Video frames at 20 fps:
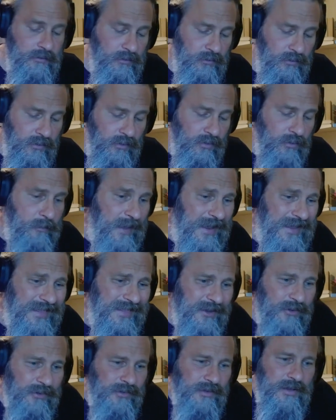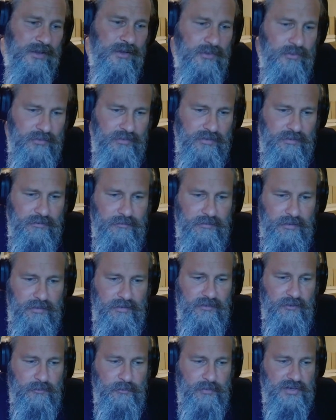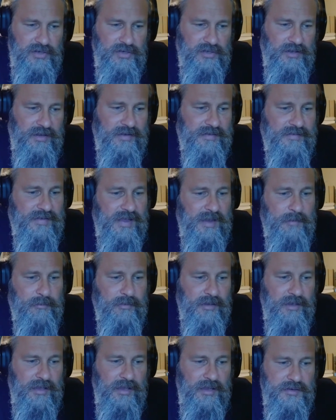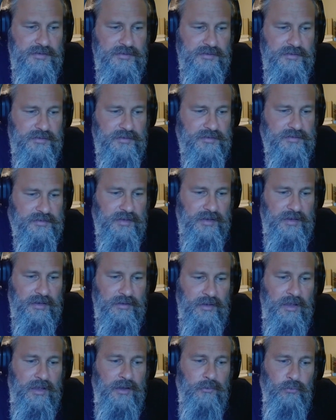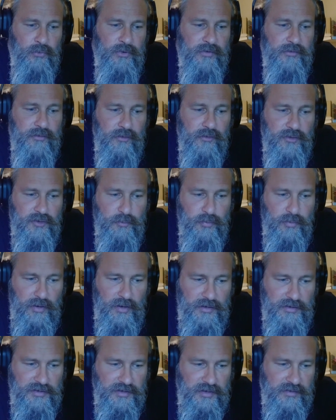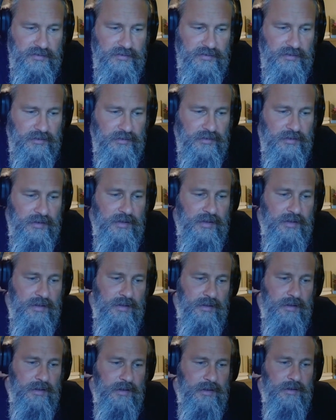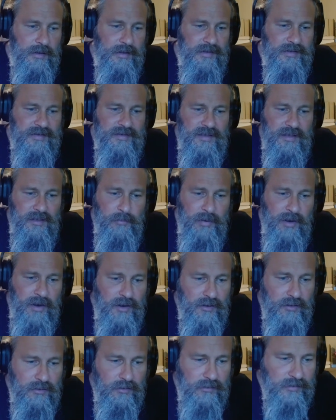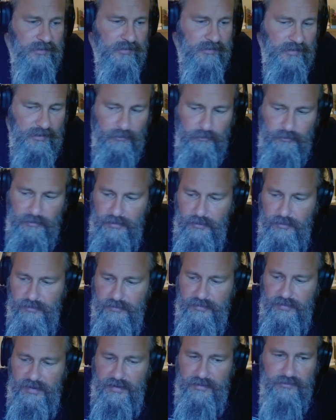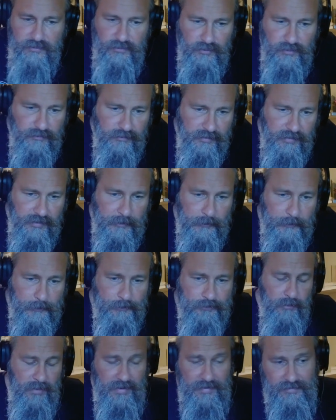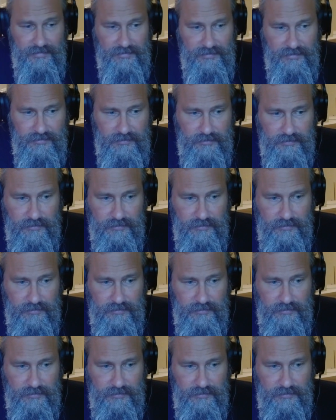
So they're mainly only used in very specialized applications like research projects and particle accelerators and that sort of thing. But